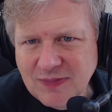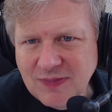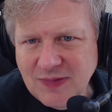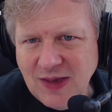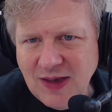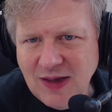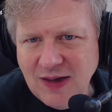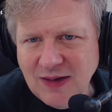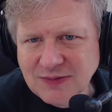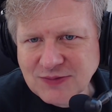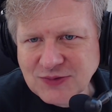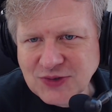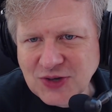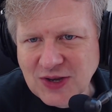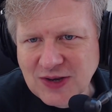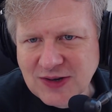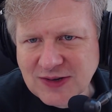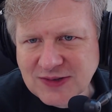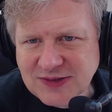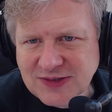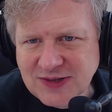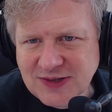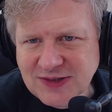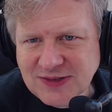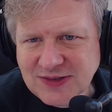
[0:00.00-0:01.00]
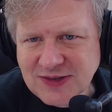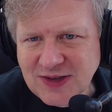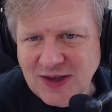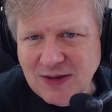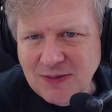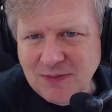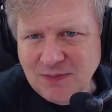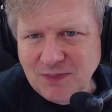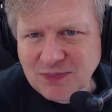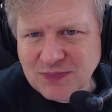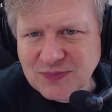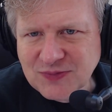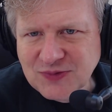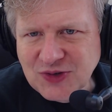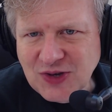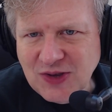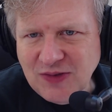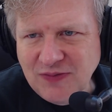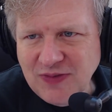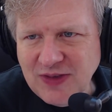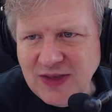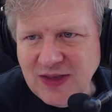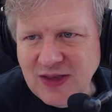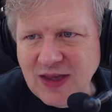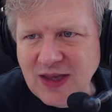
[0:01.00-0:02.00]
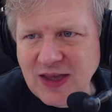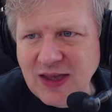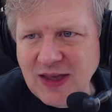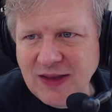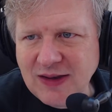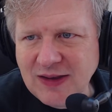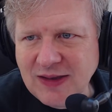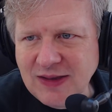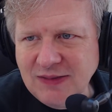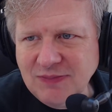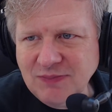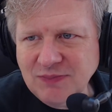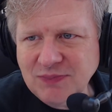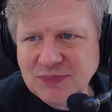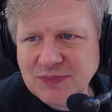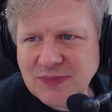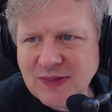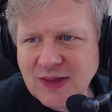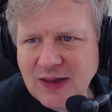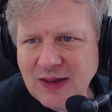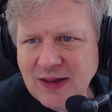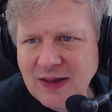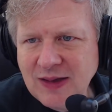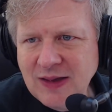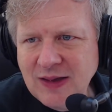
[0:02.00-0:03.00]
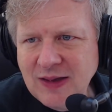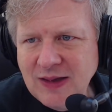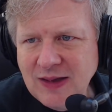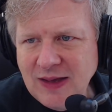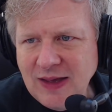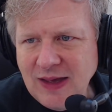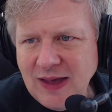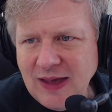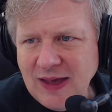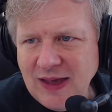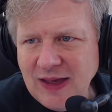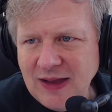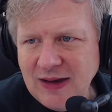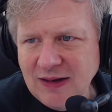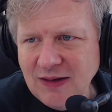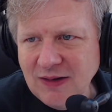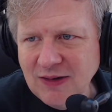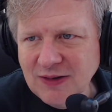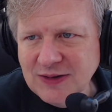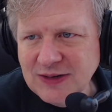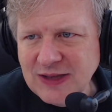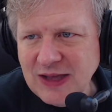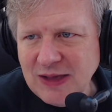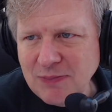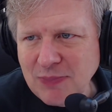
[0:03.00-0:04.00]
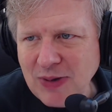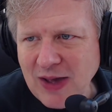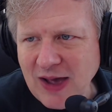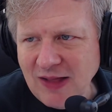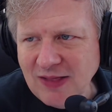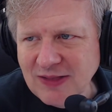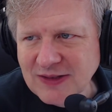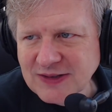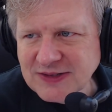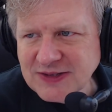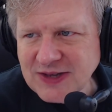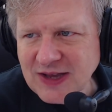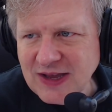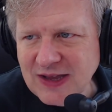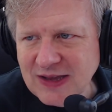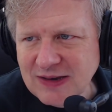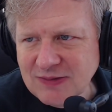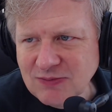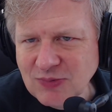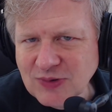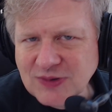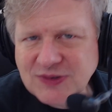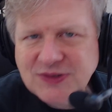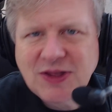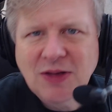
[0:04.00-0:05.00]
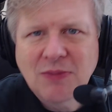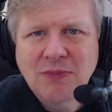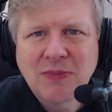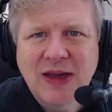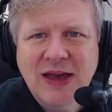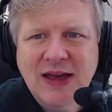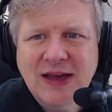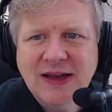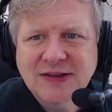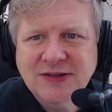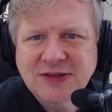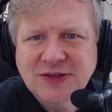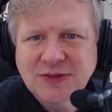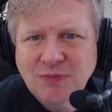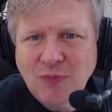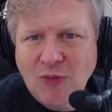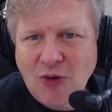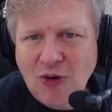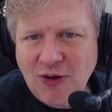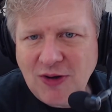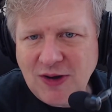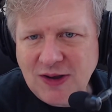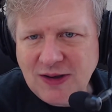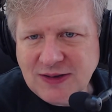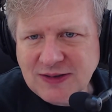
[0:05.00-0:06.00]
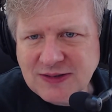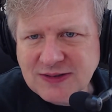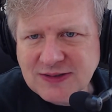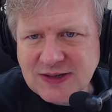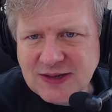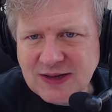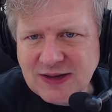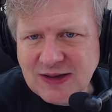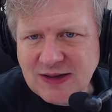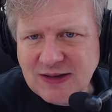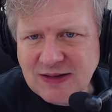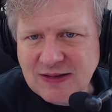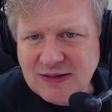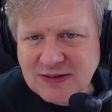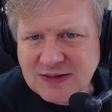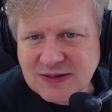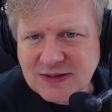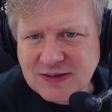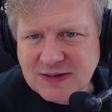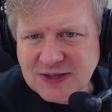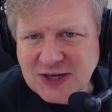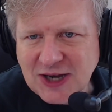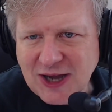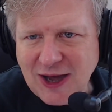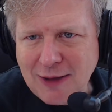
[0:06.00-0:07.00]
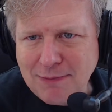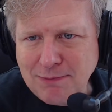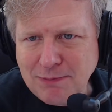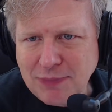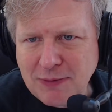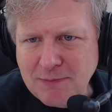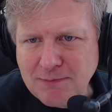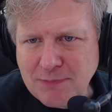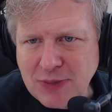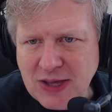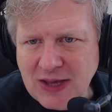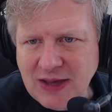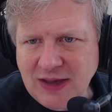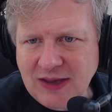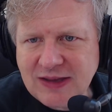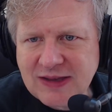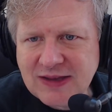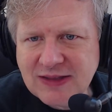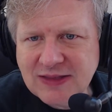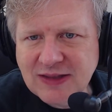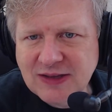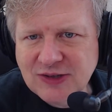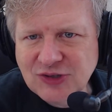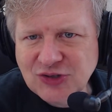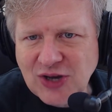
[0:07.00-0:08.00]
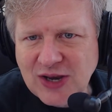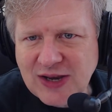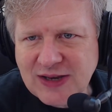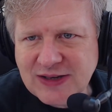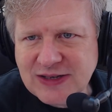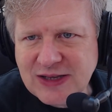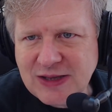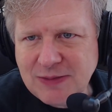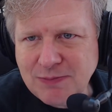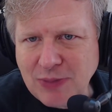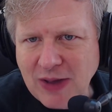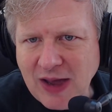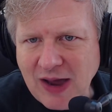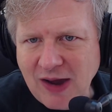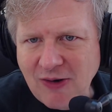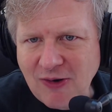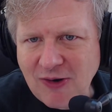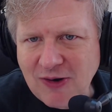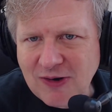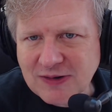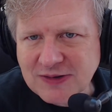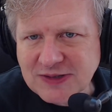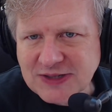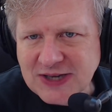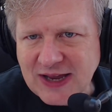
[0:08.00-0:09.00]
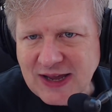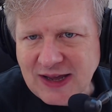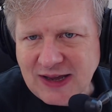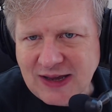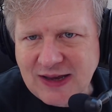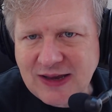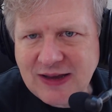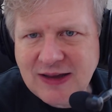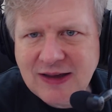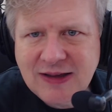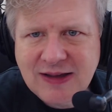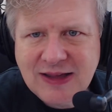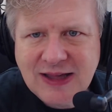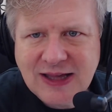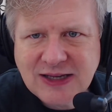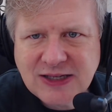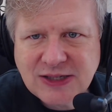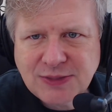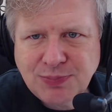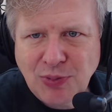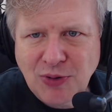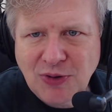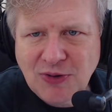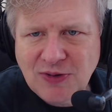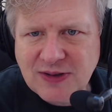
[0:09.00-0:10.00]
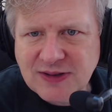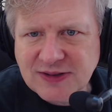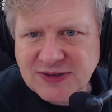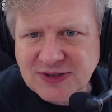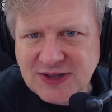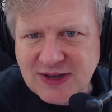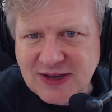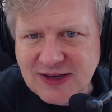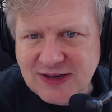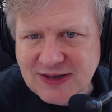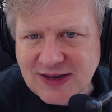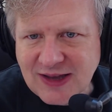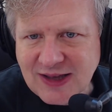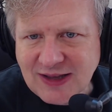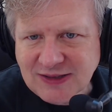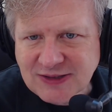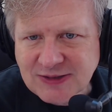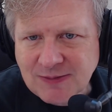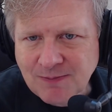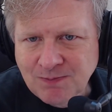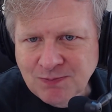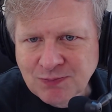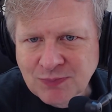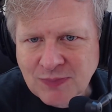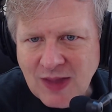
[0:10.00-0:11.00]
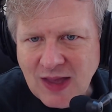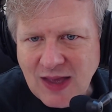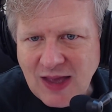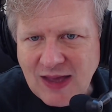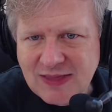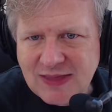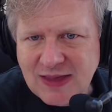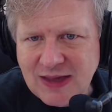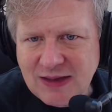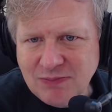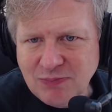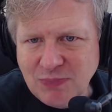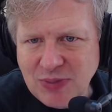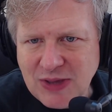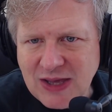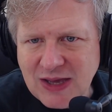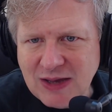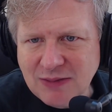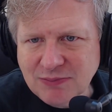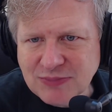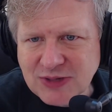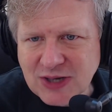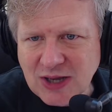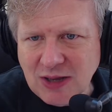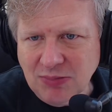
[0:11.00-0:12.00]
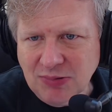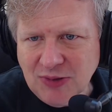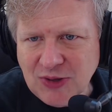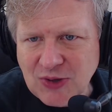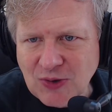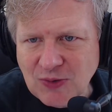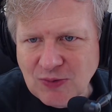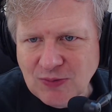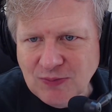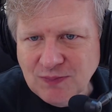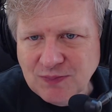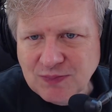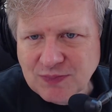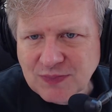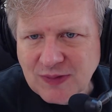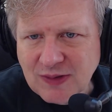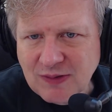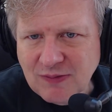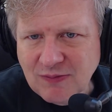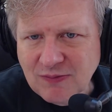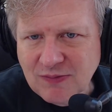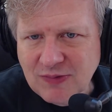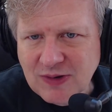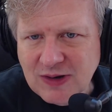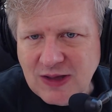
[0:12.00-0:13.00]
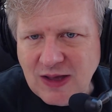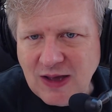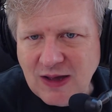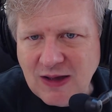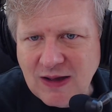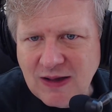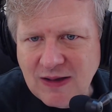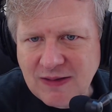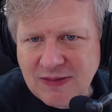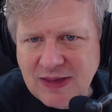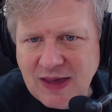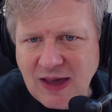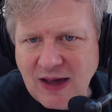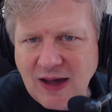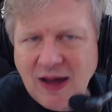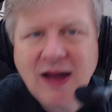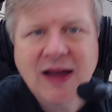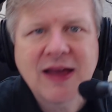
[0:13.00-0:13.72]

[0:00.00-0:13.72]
yep, Genesis, yep, GV80. And Hyundai Palisade was the mass market top pick in the JD Power Tech Experience Index. And then BMW, the